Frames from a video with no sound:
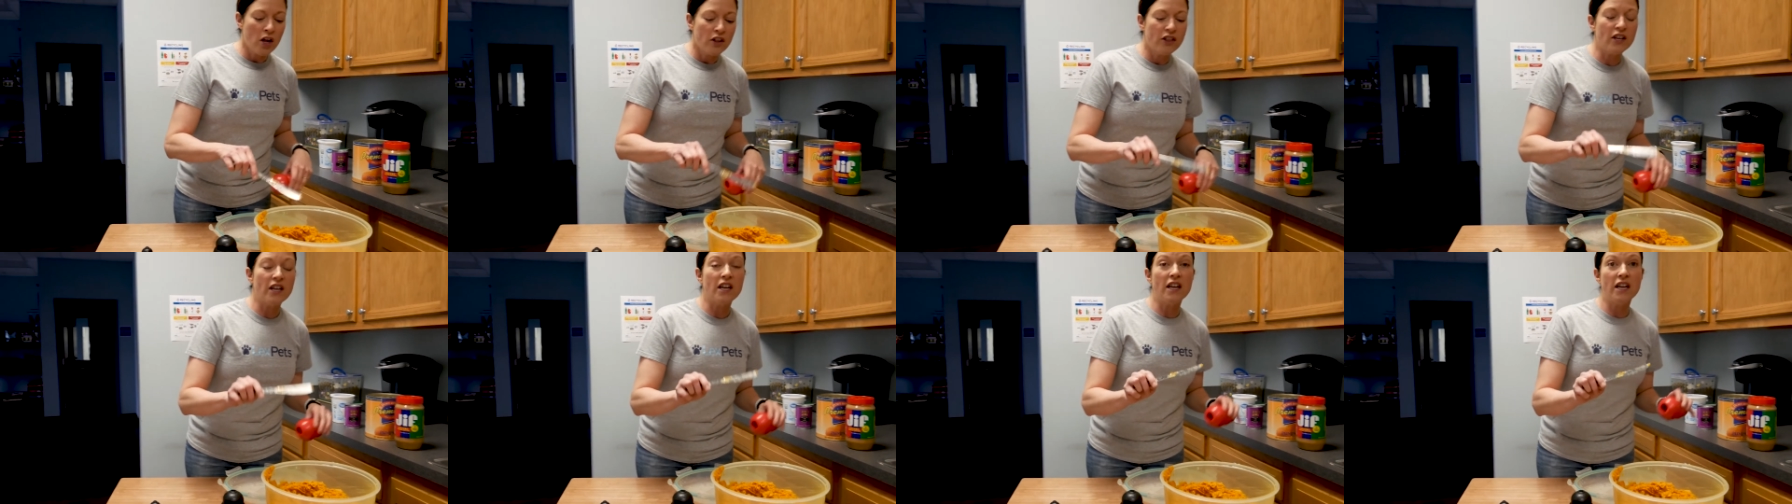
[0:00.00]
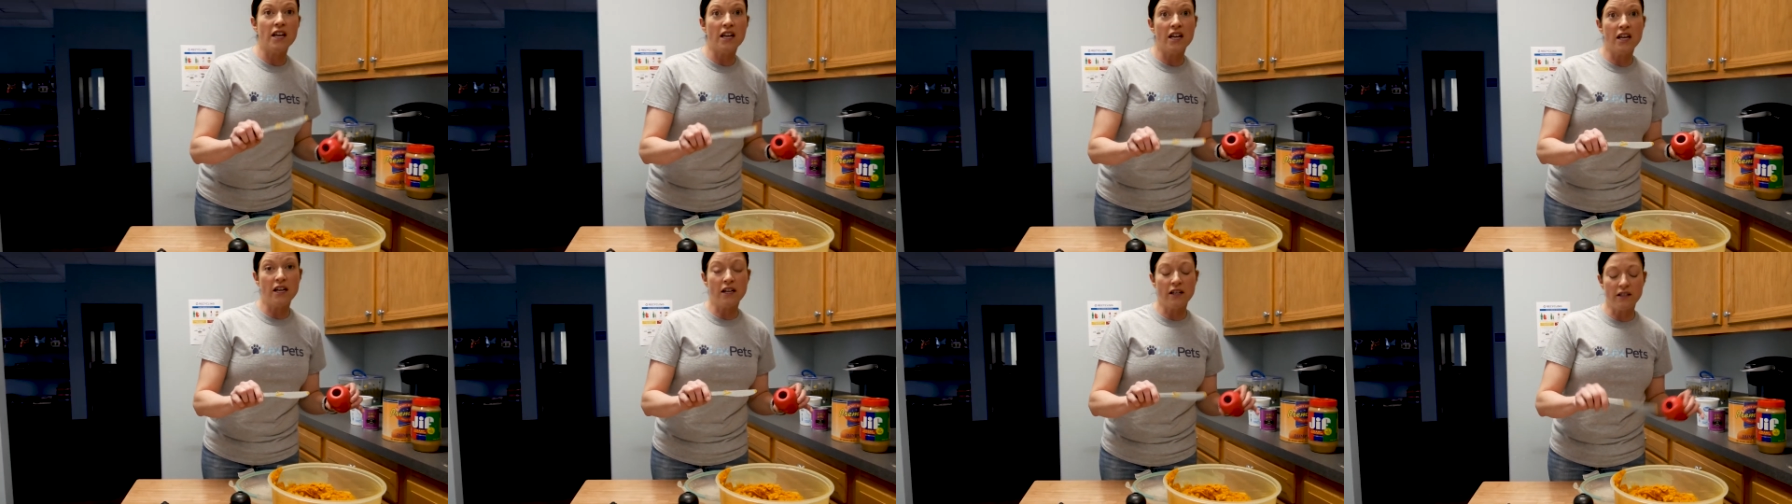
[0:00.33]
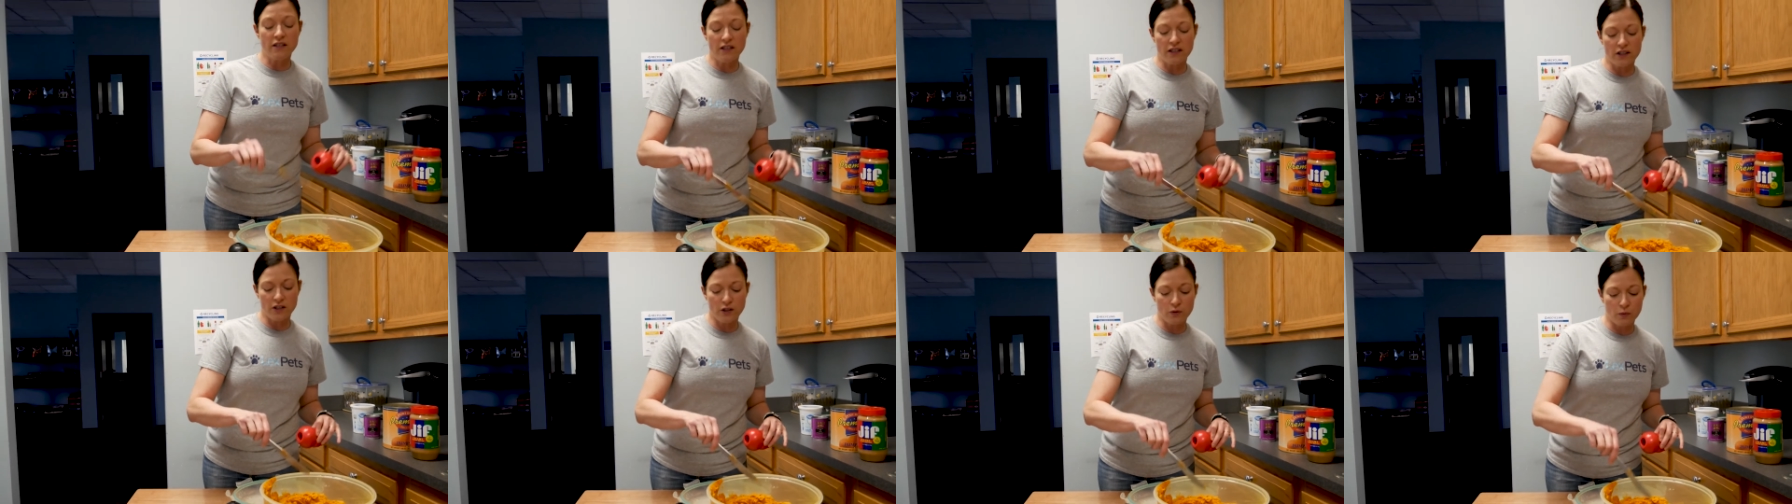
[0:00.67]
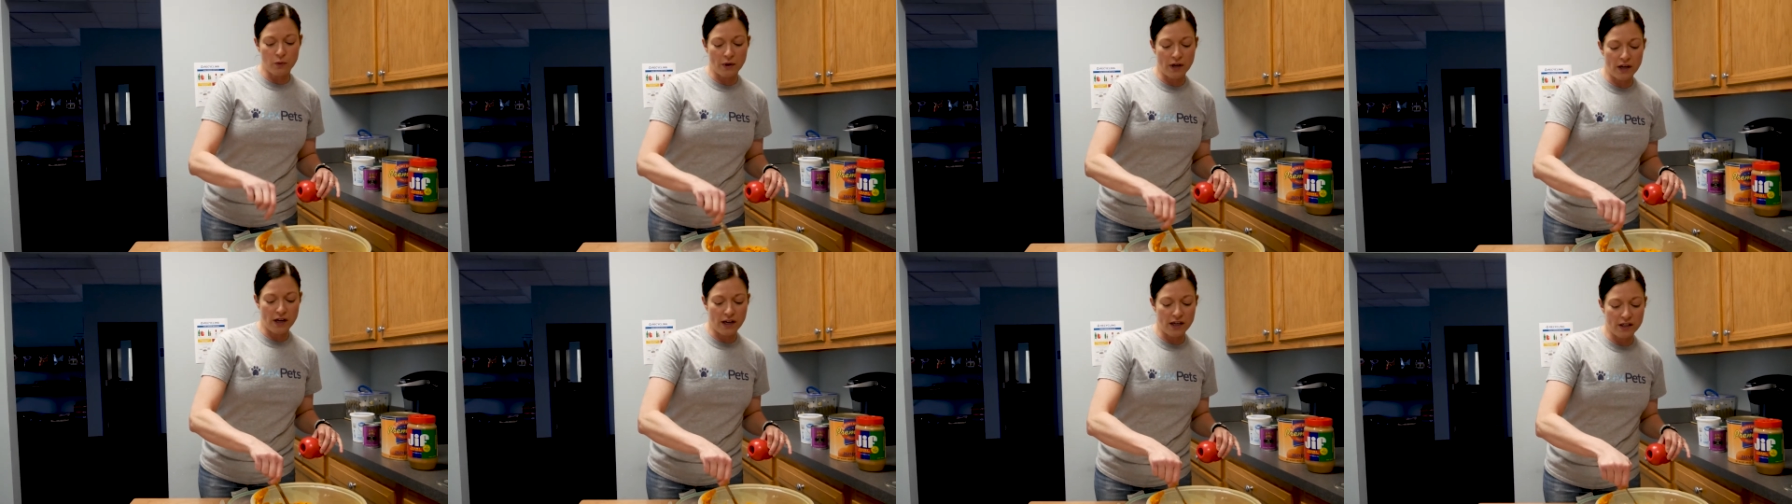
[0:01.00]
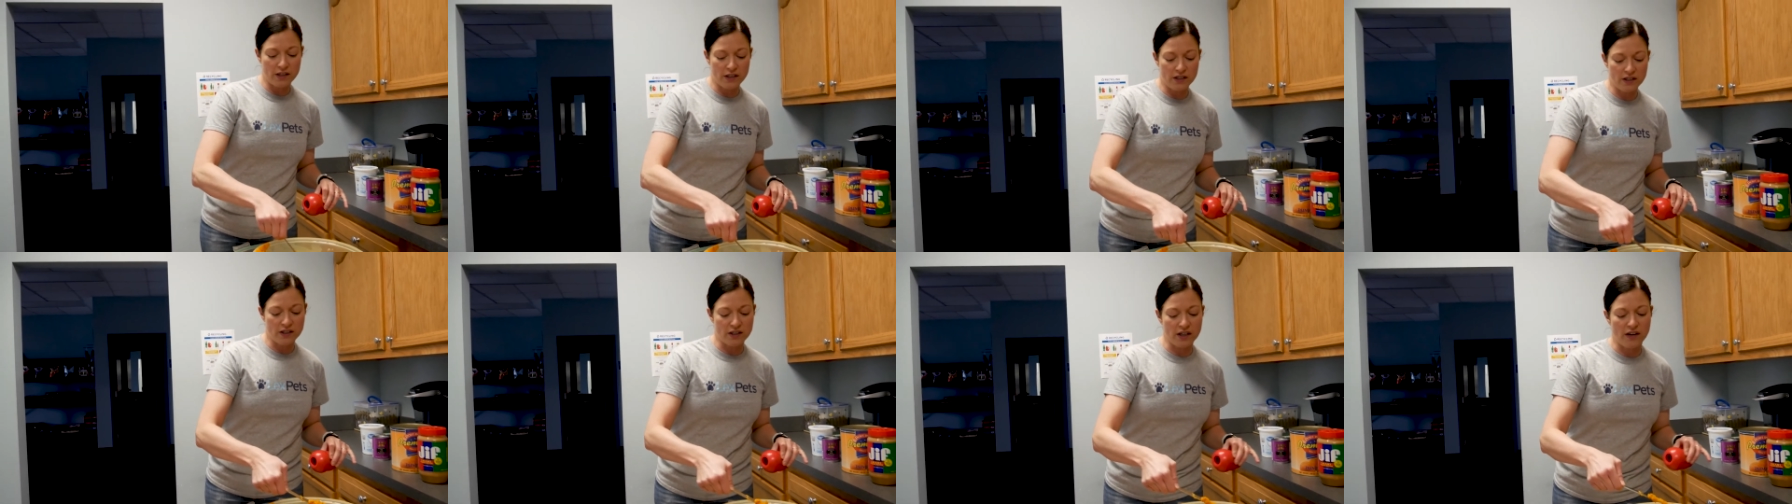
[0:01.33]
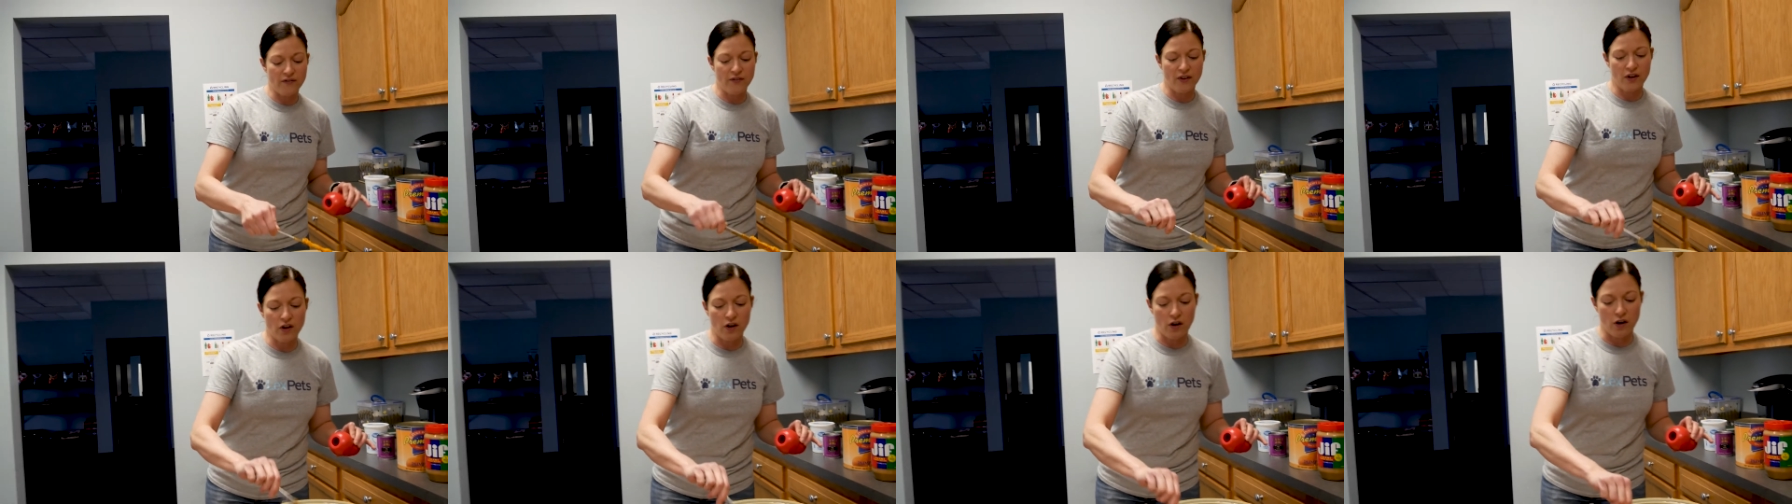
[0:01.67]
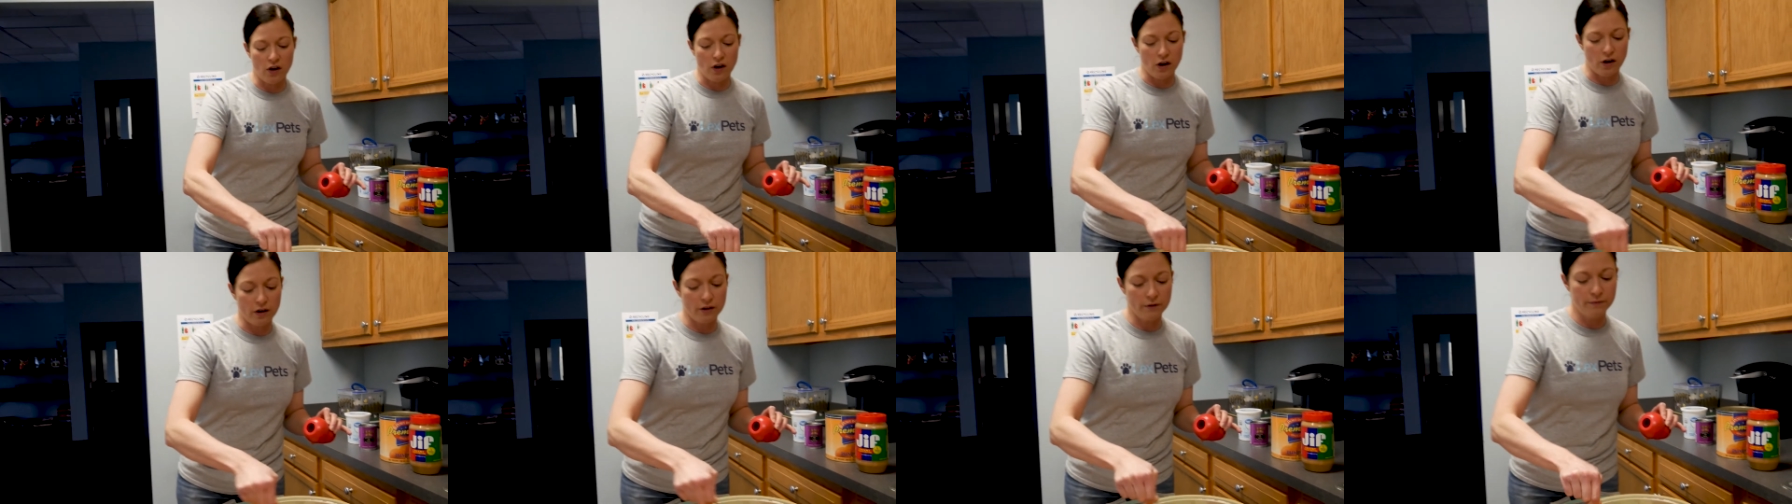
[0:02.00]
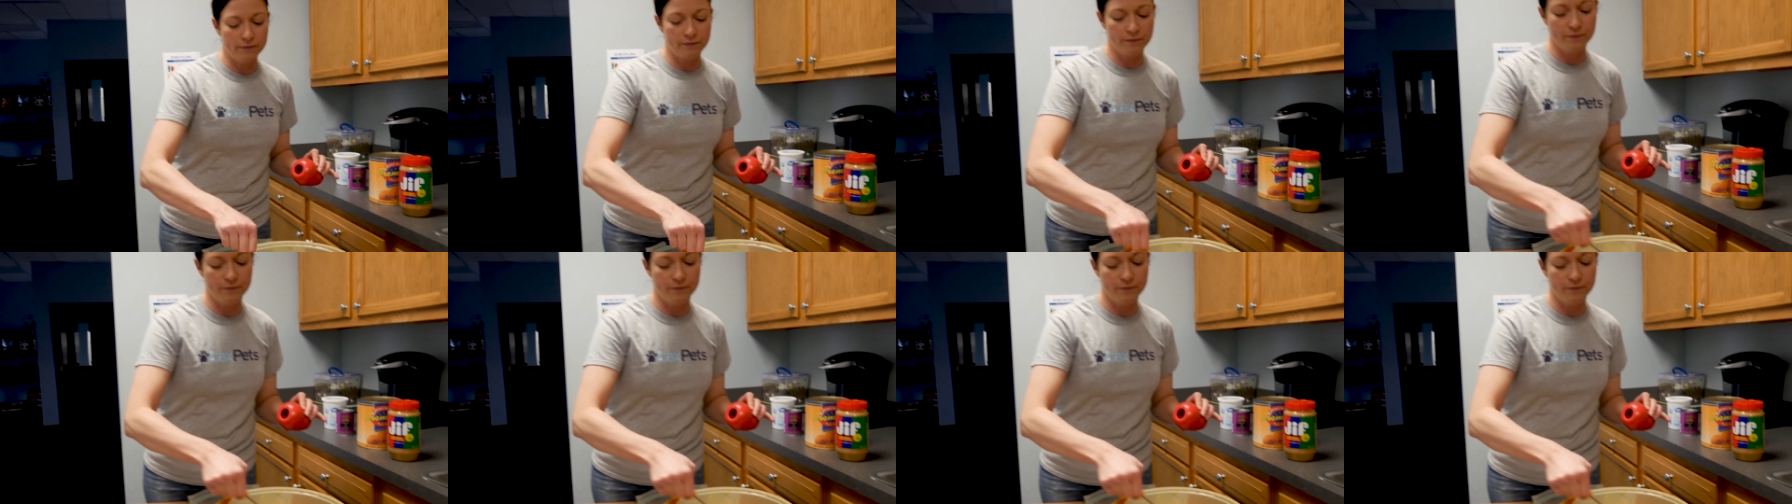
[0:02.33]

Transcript: The easiest way to stuff a Kong